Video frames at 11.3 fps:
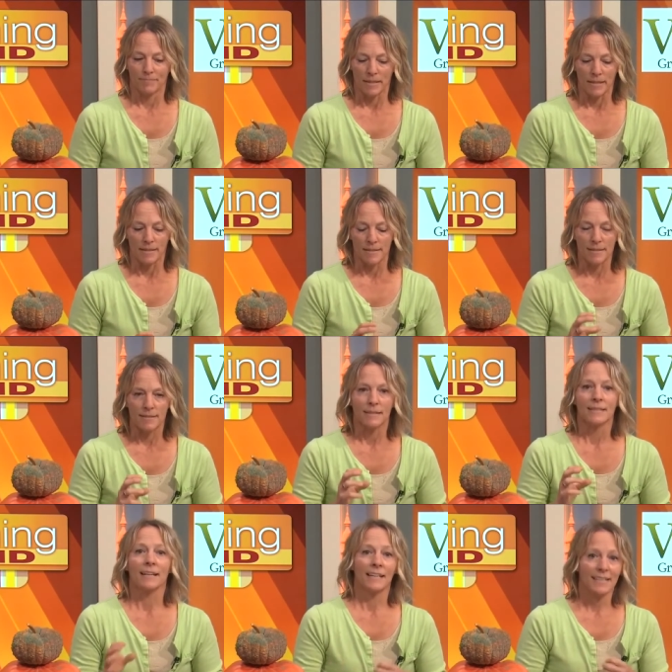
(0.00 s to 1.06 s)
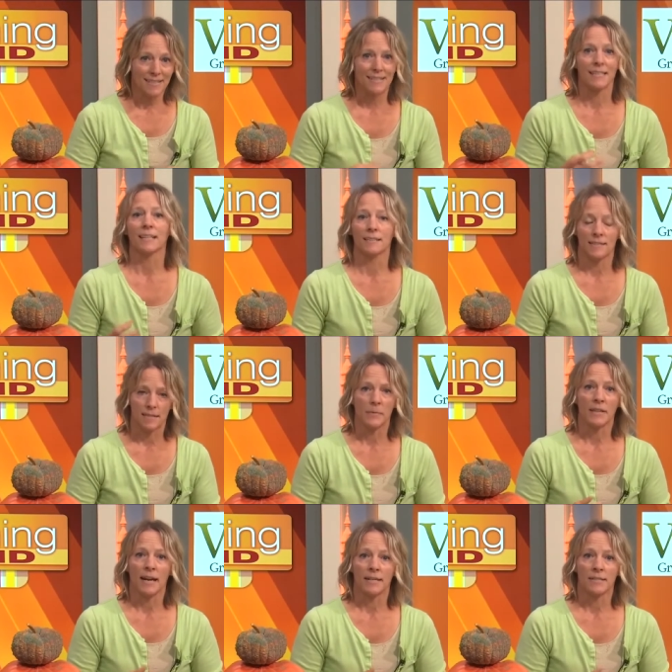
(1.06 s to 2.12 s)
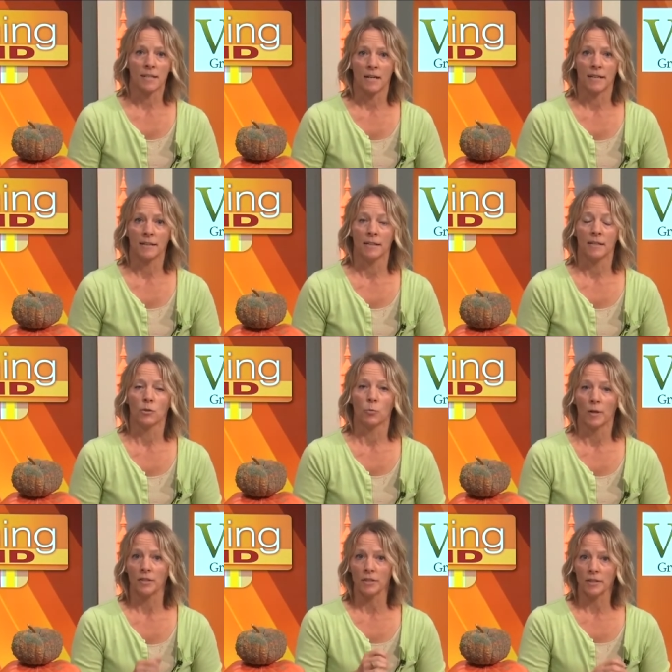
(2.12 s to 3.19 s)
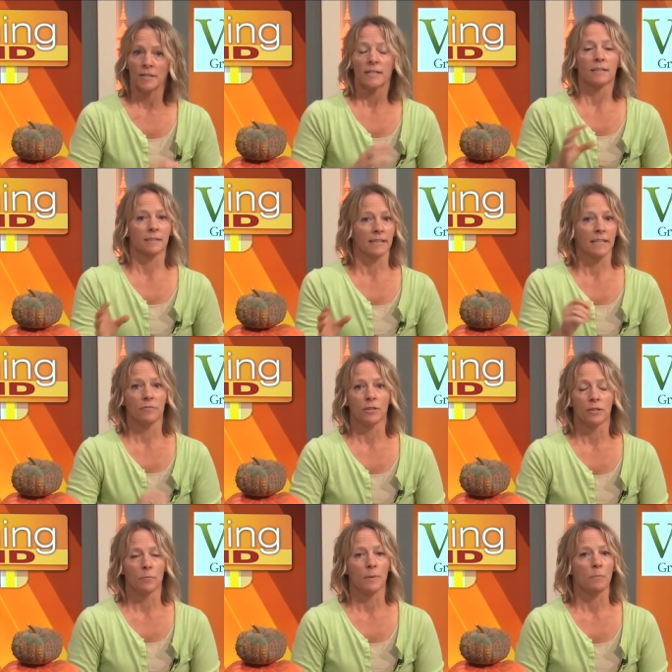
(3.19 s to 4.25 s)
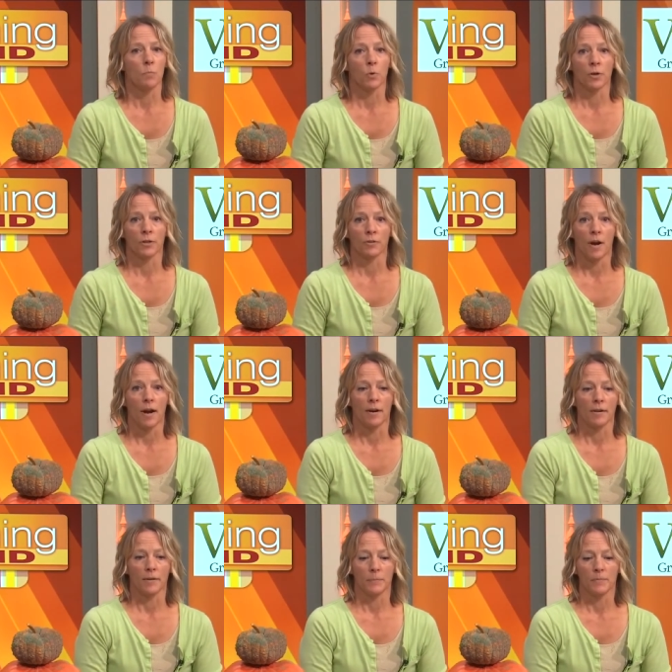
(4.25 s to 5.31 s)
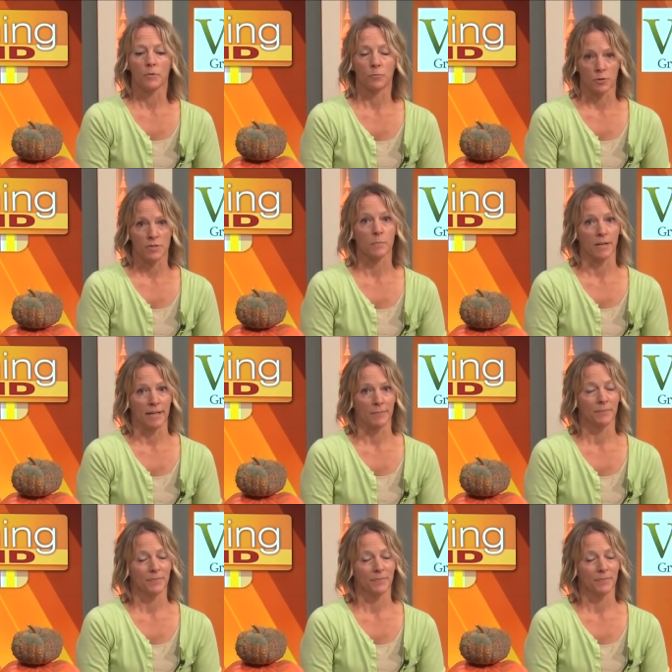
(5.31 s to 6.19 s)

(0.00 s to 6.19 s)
it's nice to get some of that done yeah. in the winter, leave a little bit more uh, for spring.